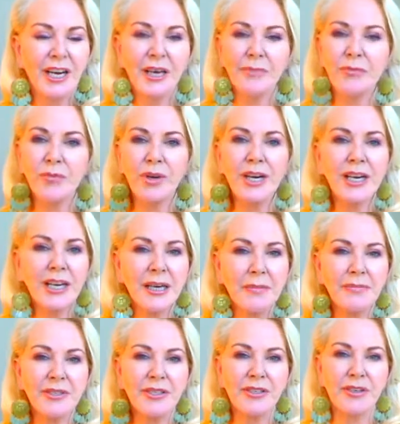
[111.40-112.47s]
When it
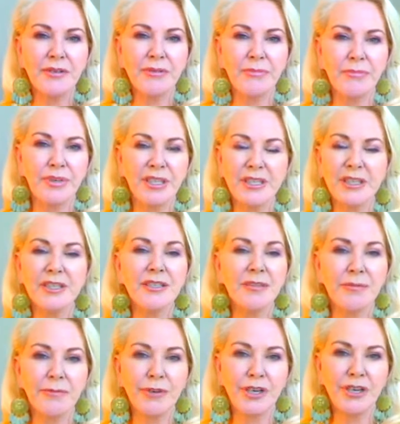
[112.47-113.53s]
comes to
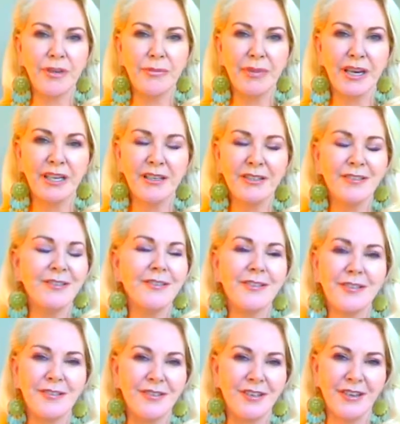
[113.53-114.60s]
business, work and money,
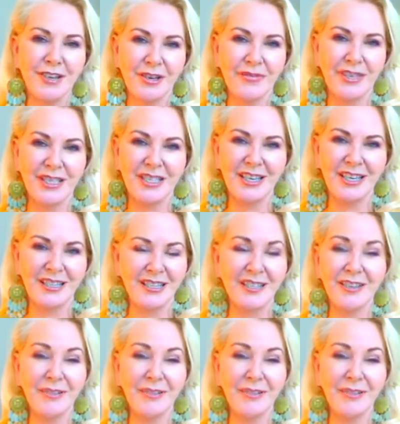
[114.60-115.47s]
just use your common sense.